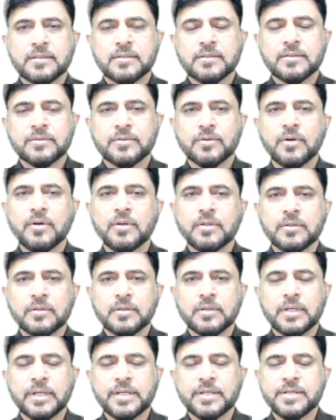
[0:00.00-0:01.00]

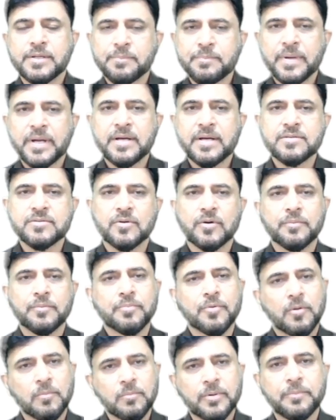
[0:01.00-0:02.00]
So it depends
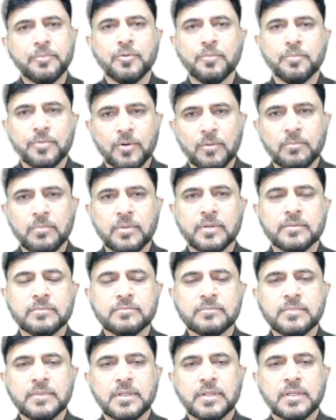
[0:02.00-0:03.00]
on problem to
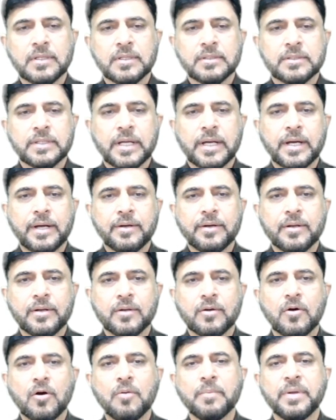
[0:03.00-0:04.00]
problem that
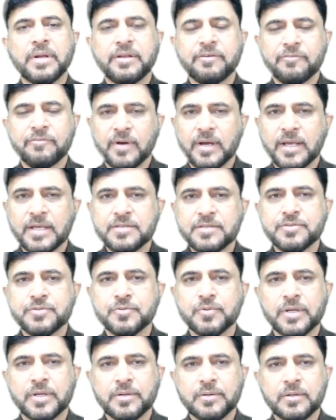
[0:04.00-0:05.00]
how many whys
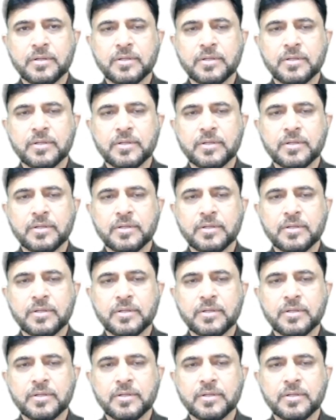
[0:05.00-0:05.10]
you are